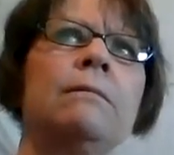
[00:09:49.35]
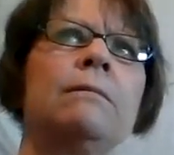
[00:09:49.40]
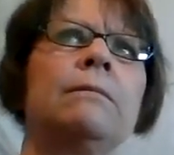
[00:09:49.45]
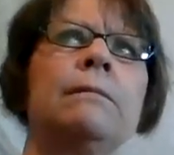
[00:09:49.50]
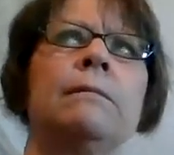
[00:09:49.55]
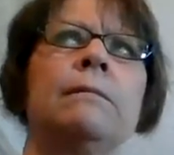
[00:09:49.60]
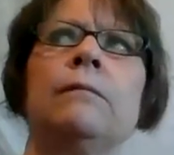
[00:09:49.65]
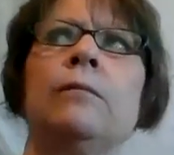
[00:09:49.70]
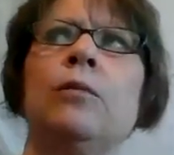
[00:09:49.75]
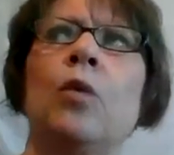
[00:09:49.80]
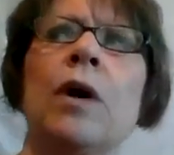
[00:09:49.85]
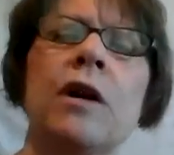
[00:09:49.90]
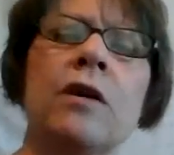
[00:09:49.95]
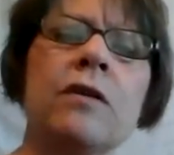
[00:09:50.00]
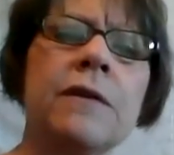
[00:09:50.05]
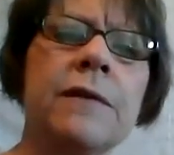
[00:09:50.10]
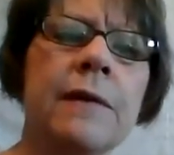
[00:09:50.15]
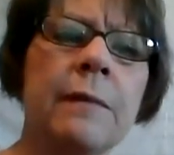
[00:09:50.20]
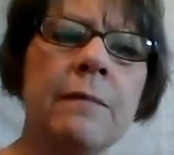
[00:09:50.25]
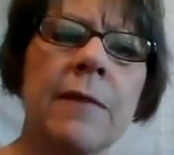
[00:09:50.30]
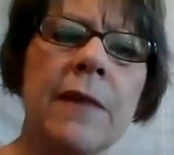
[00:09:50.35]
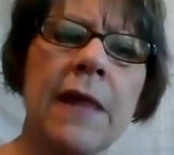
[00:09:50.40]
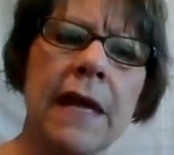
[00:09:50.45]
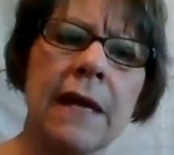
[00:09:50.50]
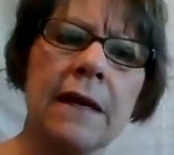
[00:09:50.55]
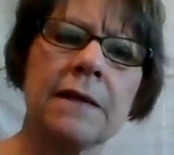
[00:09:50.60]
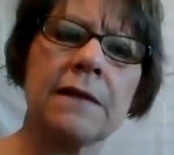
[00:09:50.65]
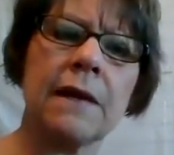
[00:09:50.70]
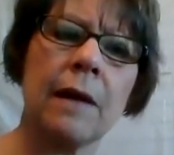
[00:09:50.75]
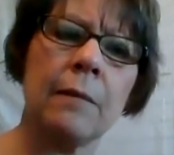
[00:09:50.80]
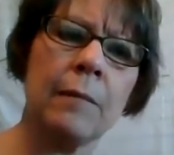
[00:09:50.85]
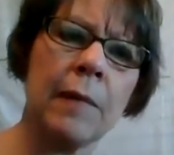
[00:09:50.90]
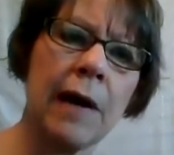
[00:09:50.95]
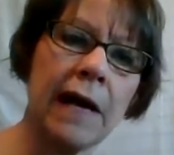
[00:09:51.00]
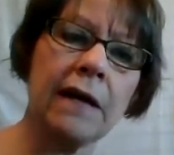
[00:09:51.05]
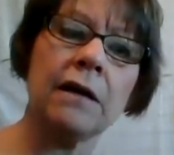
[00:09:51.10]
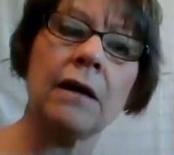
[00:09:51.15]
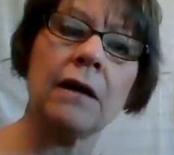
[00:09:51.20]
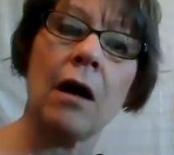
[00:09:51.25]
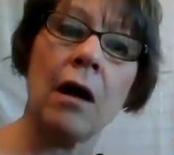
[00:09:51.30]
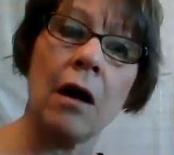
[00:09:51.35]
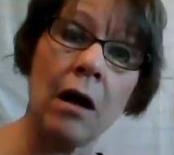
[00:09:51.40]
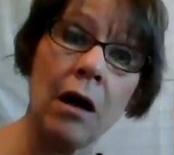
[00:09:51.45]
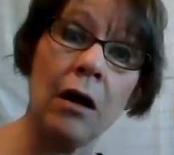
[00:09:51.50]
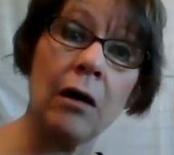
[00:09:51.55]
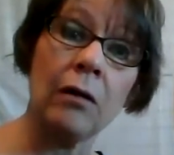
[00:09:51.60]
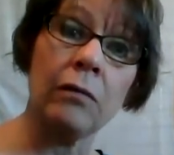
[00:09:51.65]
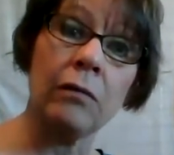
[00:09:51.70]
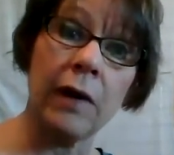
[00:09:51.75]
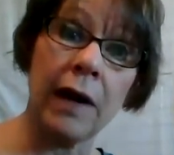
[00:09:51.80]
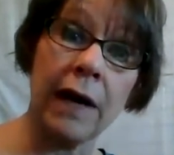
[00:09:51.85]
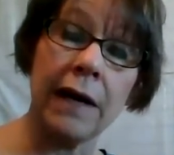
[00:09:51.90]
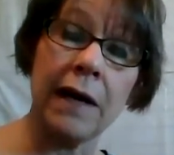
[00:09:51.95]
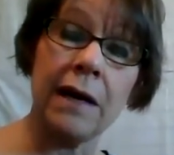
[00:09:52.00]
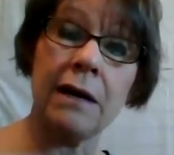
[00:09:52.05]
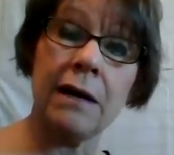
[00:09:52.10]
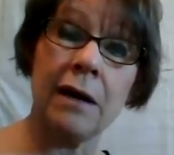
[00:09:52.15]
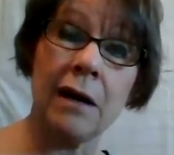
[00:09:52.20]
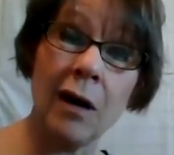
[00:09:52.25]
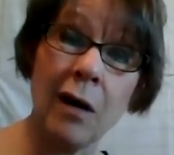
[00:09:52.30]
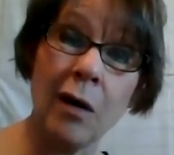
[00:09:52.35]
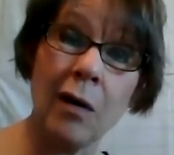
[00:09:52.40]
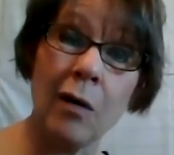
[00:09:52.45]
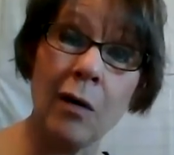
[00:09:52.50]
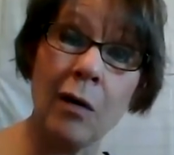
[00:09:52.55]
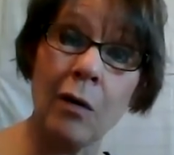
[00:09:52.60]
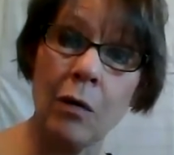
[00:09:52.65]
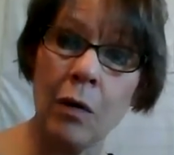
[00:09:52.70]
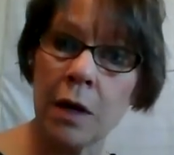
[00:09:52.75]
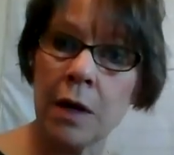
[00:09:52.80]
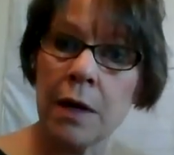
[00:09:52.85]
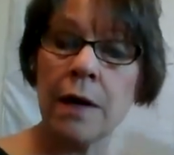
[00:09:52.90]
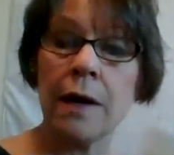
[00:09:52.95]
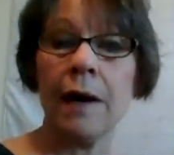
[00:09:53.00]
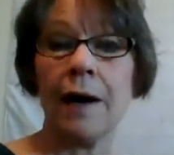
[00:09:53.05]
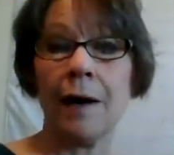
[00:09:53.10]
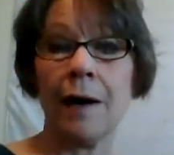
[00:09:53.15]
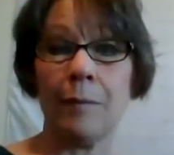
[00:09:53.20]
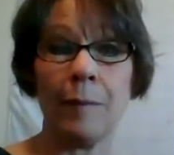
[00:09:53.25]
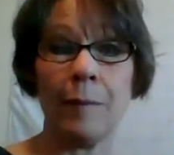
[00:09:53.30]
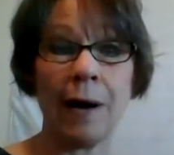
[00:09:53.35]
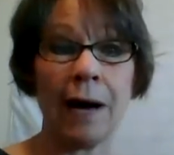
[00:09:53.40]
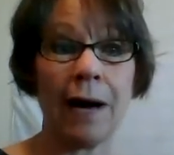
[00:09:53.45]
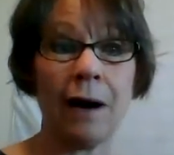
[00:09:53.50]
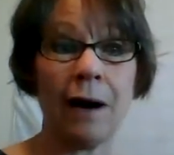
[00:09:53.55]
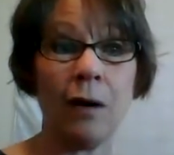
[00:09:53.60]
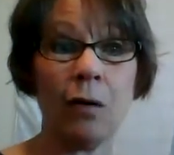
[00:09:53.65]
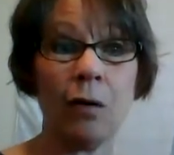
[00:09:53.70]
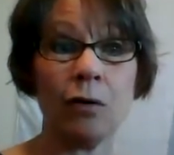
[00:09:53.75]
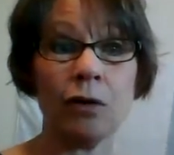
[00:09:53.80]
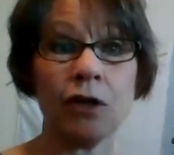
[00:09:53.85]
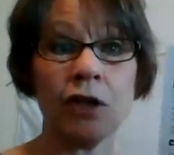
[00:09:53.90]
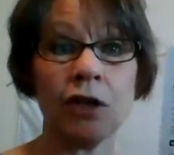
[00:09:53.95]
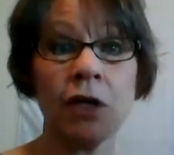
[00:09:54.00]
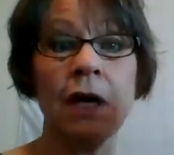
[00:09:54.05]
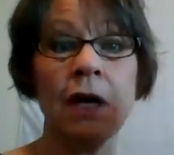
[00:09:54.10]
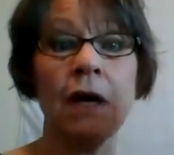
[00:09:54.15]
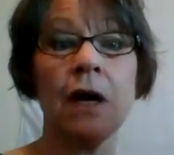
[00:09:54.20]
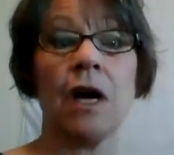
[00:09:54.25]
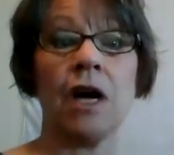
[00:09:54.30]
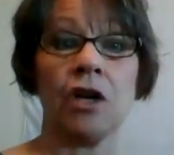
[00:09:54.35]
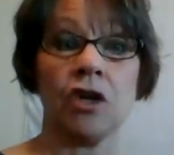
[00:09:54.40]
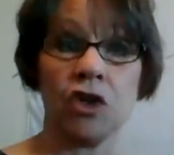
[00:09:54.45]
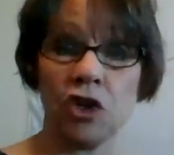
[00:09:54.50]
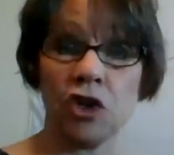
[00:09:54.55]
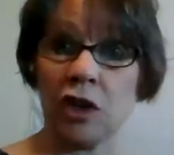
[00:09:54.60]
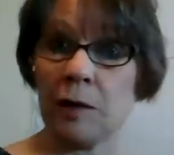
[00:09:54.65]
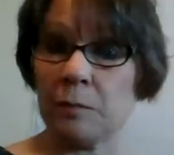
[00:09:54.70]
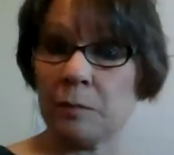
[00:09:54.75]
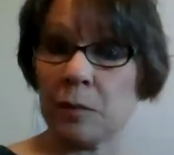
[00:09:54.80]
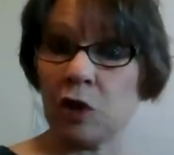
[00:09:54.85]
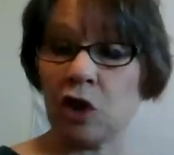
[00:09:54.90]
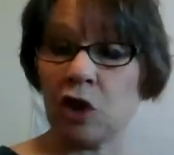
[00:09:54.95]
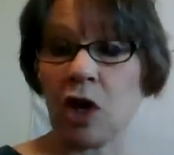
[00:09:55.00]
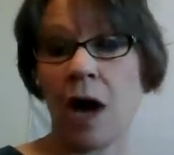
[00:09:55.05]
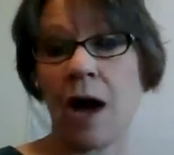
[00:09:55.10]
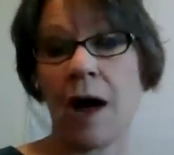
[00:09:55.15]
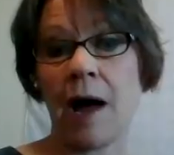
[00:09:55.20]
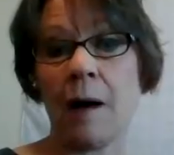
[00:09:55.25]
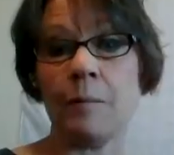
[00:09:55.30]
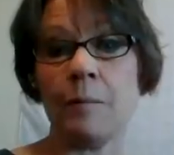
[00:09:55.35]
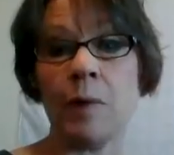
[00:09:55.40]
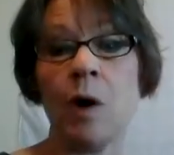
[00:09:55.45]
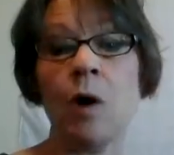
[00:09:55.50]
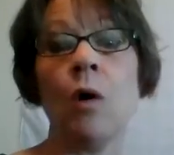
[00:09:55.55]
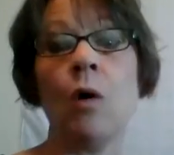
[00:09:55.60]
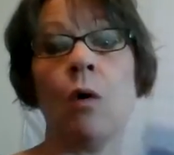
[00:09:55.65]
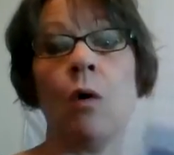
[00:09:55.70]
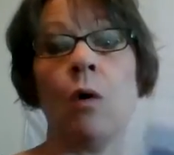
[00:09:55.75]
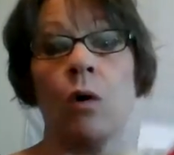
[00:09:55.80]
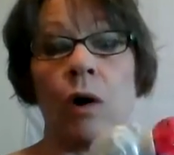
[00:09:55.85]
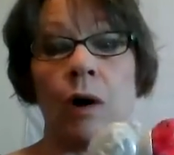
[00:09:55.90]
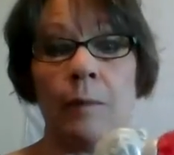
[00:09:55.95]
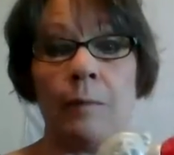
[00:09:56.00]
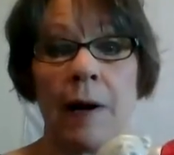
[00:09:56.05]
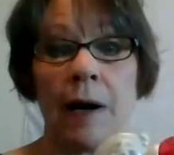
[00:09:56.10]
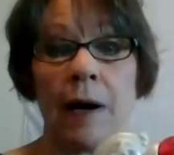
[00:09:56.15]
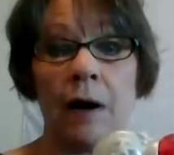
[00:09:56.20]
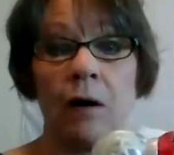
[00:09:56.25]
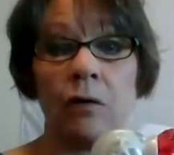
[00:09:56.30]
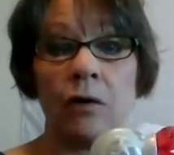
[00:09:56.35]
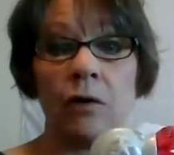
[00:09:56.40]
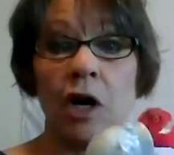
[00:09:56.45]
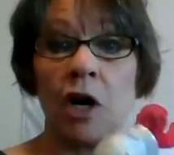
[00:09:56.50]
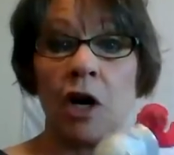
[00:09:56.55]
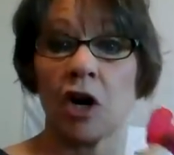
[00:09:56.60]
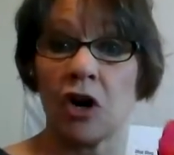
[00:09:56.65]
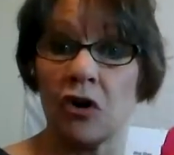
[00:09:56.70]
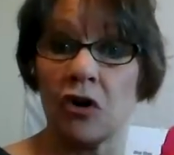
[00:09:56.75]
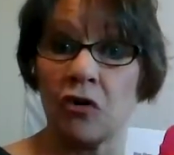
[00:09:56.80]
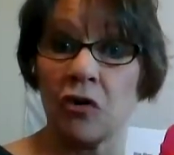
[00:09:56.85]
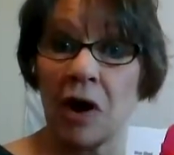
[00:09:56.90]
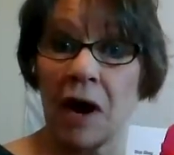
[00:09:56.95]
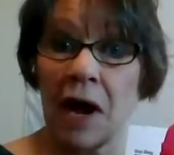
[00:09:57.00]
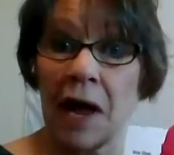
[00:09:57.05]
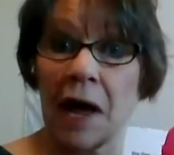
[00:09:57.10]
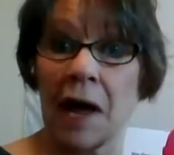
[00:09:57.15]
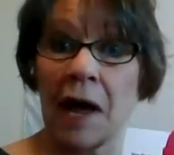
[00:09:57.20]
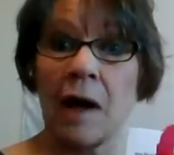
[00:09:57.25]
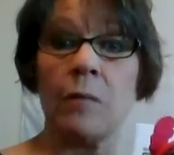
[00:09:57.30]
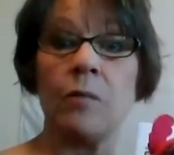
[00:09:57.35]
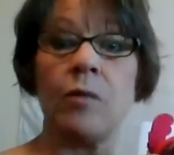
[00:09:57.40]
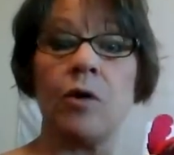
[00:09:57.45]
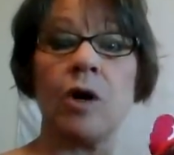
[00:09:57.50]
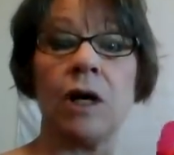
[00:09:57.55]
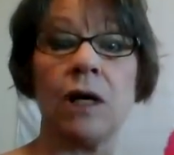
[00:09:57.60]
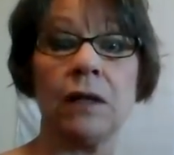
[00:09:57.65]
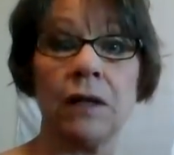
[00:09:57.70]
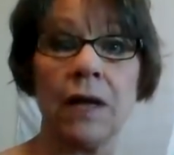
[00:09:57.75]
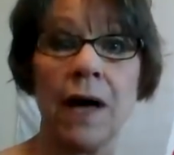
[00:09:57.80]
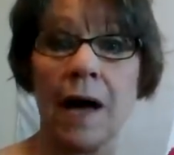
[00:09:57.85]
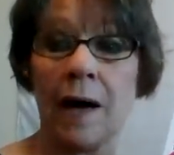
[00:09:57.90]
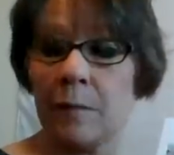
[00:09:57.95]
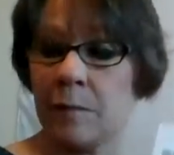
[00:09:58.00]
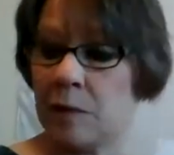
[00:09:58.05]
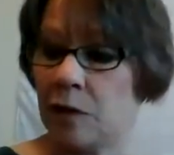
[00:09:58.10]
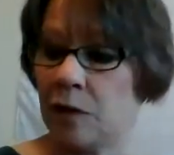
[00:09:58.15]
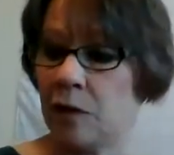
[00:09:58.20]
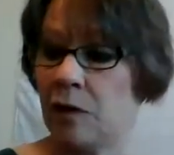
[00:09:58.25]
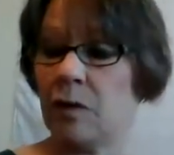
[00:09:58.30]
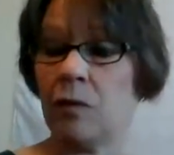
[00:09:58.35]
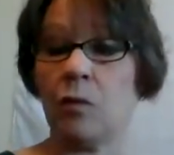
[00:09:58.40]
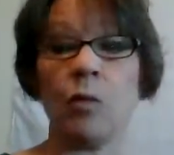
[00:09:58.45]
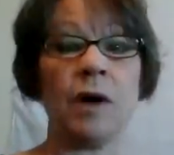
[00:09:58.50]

what are some things I might already know about a ship shop or about a crab or a lobster?